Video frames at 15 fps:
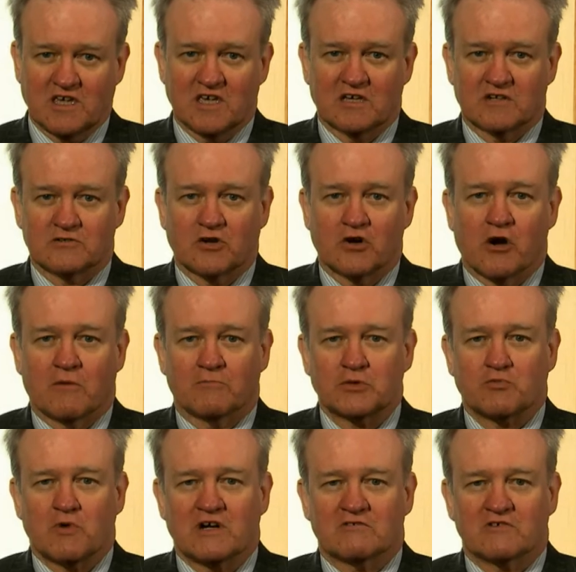
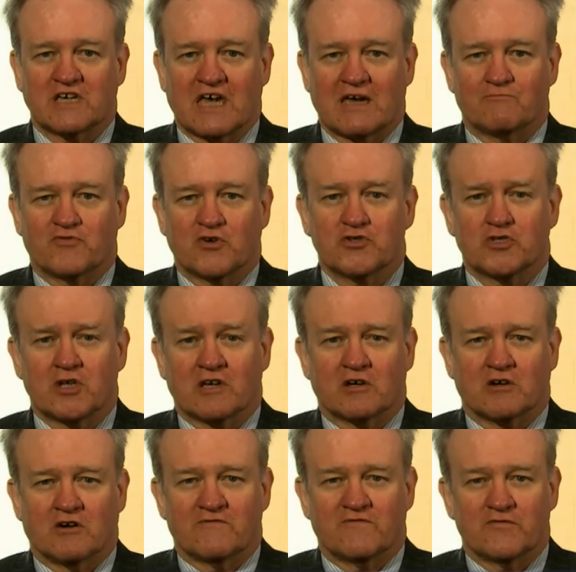Cairngorms Wildcat Project
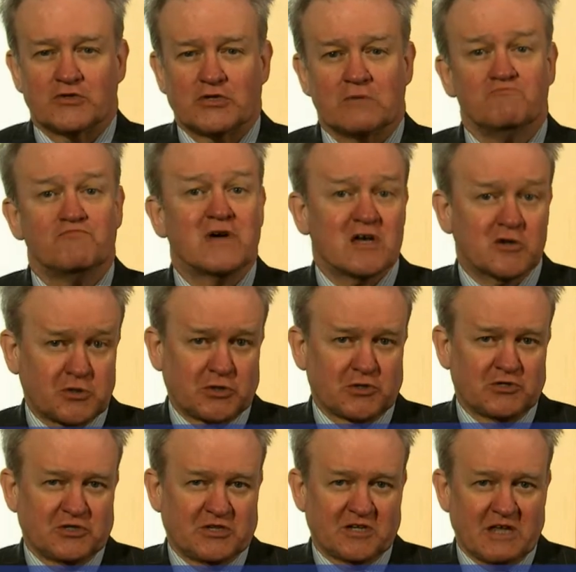conference in
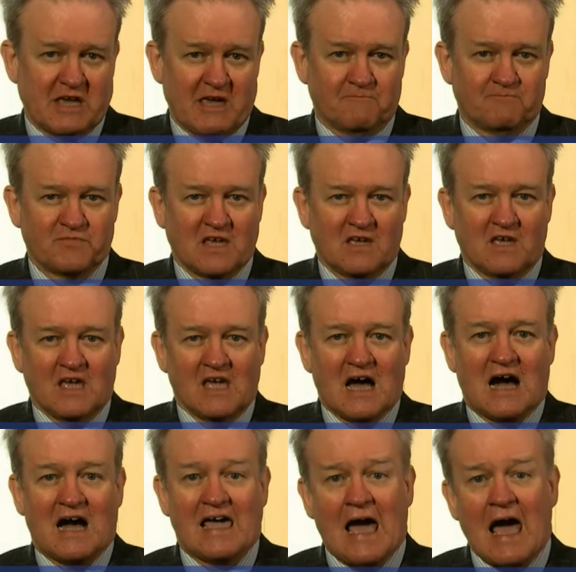person today.
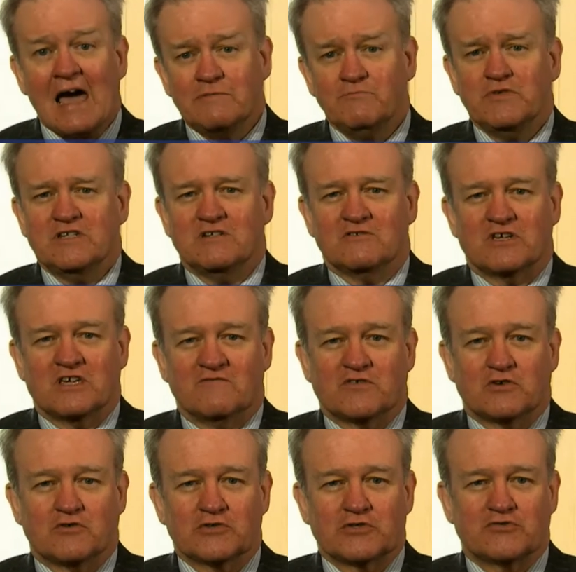I had been looking
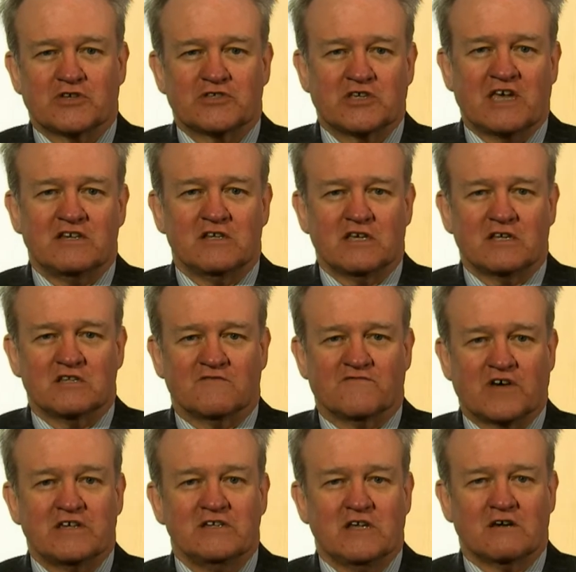forward to attending to
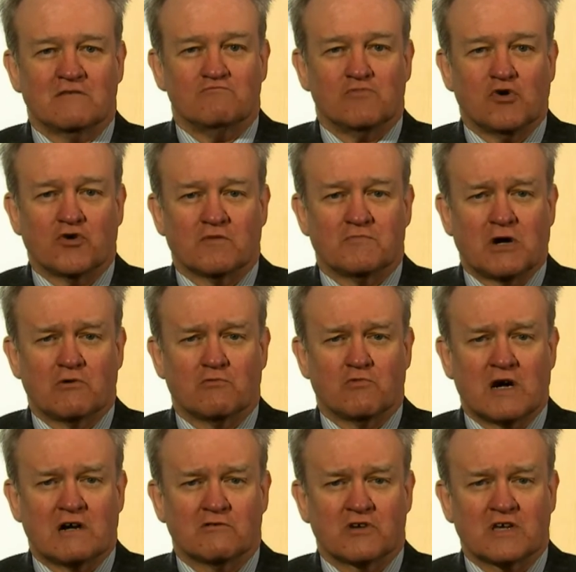find out more about
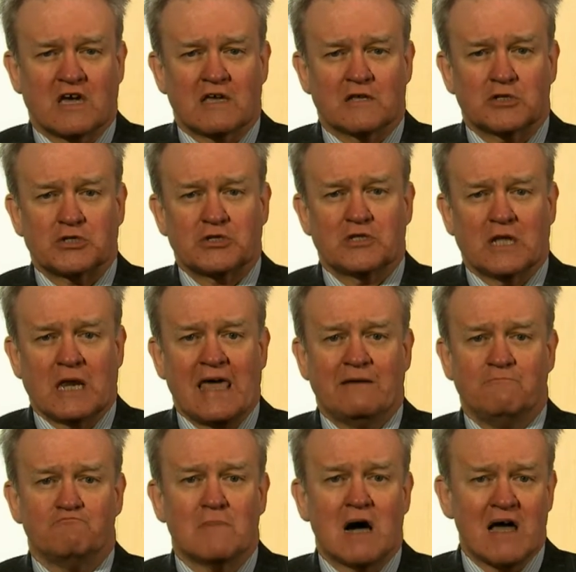wildcats and to
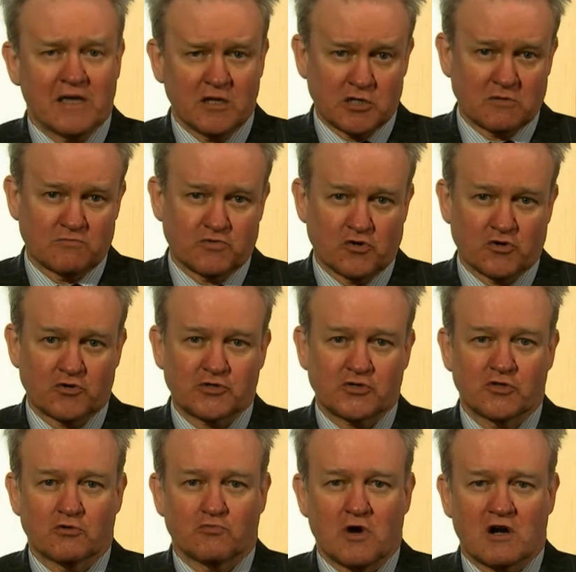lend my support
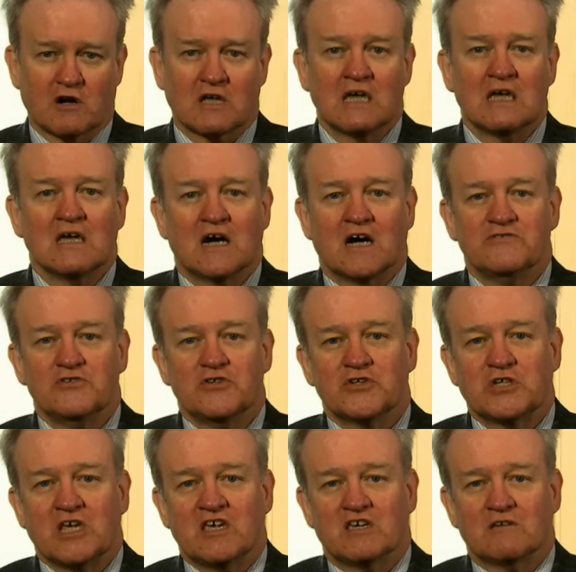to the work
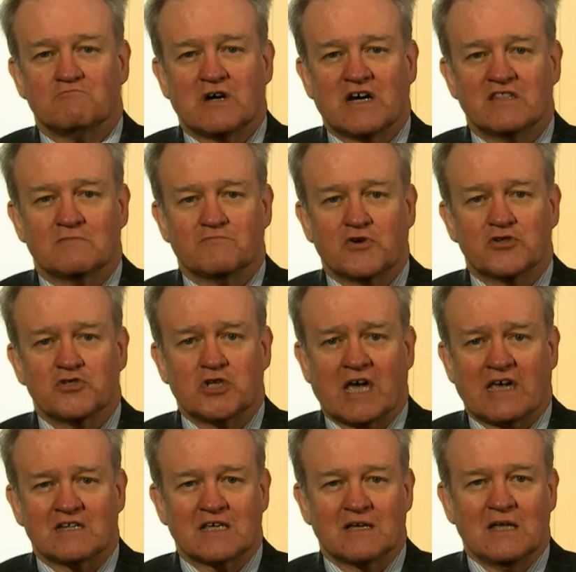undertaken by the
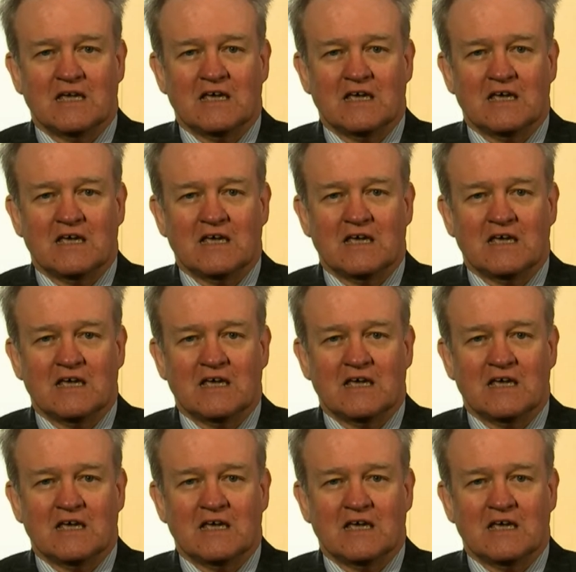project.